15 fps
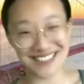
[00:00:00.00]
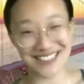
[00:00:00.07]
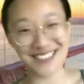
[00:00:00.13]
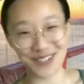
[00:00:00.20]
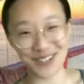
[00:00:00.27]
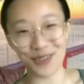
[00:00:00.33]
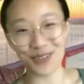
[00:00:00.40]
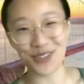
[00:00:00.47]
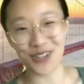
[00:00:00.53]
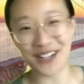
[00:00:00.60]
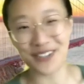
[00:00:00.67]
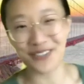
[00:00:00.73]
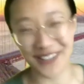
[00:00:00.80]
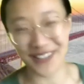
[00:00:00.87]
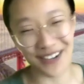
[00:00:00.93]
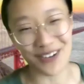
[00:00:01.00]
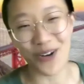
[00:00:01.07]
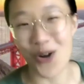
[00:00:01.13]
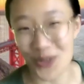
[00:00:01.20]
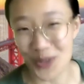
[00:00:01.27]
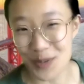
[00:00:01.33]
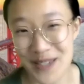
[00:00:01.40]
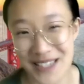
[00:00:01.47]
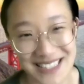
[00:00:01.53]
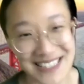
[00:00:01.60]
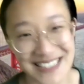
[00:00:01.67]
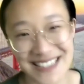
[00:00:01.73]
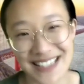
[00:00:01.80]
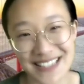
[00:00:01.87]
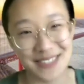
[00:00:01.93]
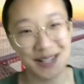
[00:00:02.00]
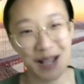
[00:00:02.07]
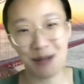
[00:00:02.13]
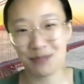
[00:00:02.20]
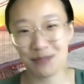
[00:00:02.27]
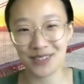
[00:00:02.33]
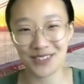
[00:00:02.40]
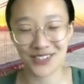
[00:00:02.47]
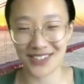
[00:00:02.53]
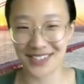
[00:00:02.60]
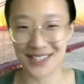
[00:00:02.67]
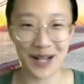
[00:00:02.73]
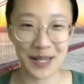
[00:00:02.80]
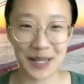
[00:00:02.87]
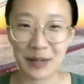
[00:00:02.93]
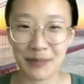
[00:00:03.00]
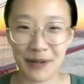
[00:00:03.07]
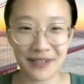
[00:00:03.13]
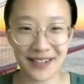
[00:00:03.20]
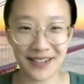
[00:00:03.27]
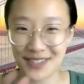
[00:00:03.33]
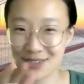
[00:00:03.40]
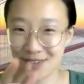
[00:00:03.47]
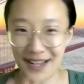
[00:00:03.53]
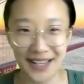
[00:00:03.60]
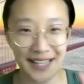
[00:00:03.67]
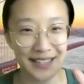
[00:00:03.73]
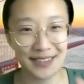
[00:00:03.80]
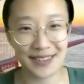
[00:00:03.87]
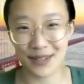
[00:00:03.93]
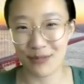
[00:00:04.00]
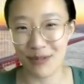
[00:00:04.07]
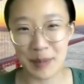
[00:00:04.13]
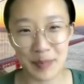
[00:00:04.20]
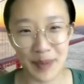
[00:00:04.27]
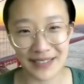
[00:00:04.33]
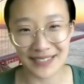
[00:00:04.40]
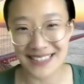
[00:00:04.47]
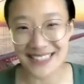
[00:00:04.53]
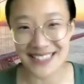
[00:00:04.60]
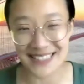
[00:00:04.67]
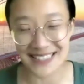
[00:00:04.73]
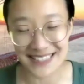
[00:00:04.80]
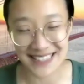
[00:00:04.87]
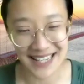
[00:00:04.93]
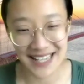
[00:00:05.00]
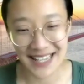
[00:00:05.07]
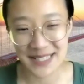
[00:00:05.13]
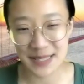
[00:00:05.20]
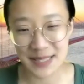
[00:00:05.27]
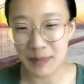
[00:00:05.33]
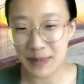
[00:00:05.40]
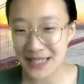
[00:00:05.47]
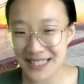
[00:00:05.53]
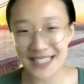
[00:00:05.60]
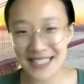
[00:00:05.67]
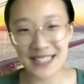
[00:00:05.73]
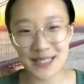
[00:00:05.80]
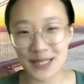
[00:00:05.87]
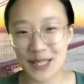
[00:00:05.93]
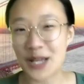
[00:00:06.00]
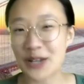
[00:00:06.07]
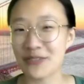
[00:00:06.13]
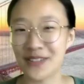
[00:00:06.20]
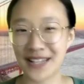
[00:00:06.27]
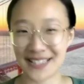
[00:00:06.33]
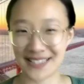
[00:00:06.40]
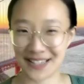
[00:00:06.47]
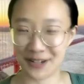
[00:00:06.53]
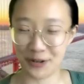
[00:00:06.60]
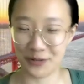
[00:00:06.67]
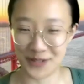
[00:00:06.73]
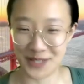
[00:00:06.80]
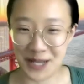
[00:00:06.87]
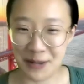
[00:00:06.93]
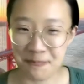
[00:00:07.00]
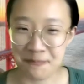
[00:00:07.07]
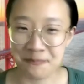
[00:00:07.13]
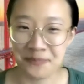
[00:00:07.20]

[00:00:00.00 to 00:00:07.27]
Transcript: So try to figure out all the pieces that Tom was just talking about, and striking the right balance is something that takes a lot of finessing over time.